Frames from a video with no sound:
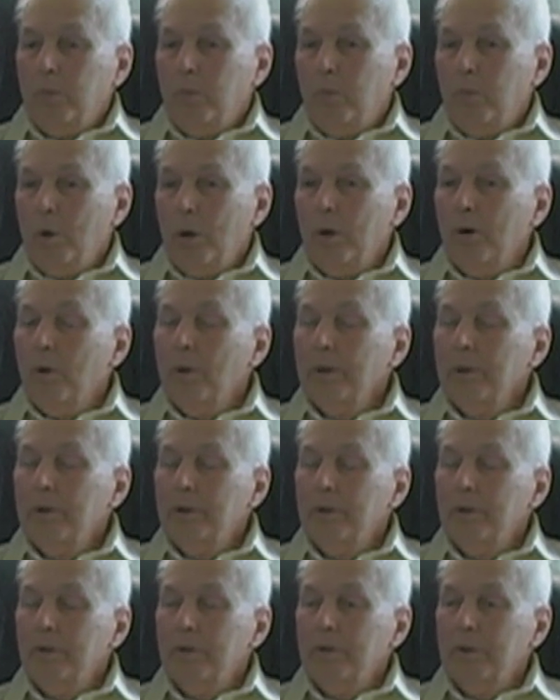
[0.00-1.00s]
We're going
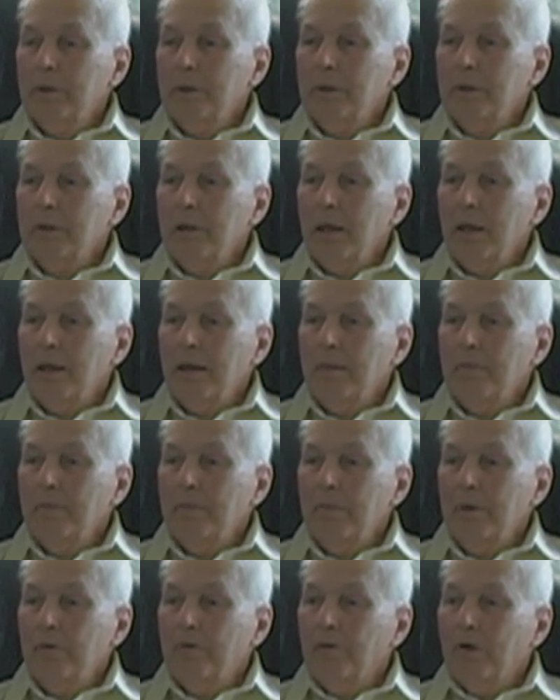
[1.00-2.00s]
to, in time,
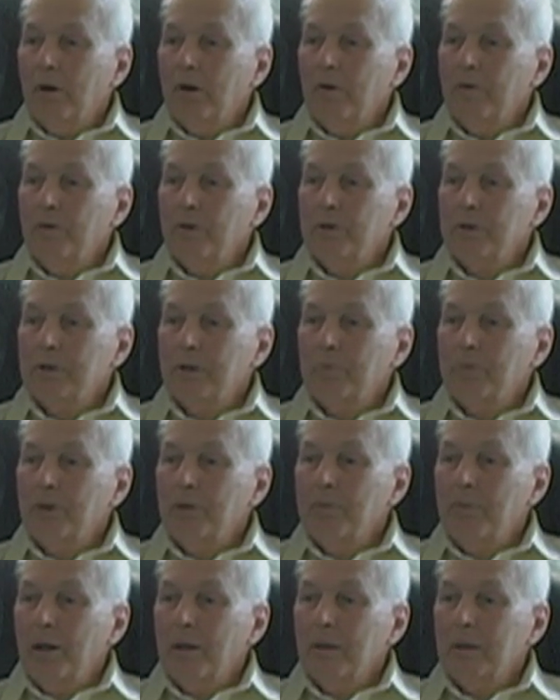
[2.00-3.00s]
evolve into
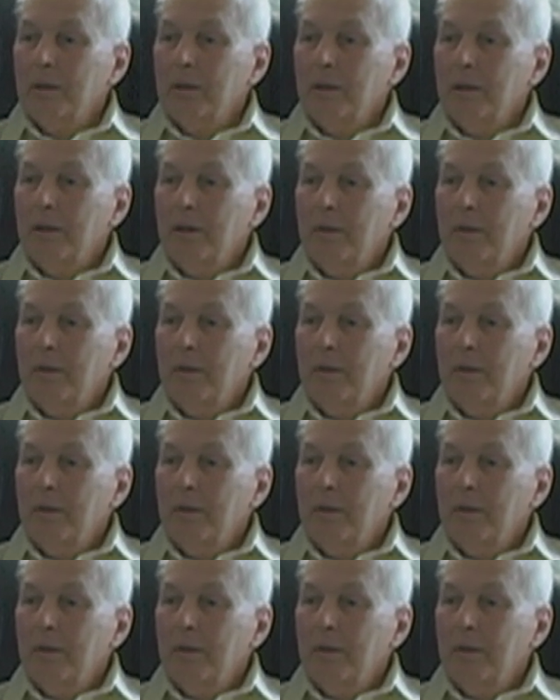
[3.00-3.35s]
something better.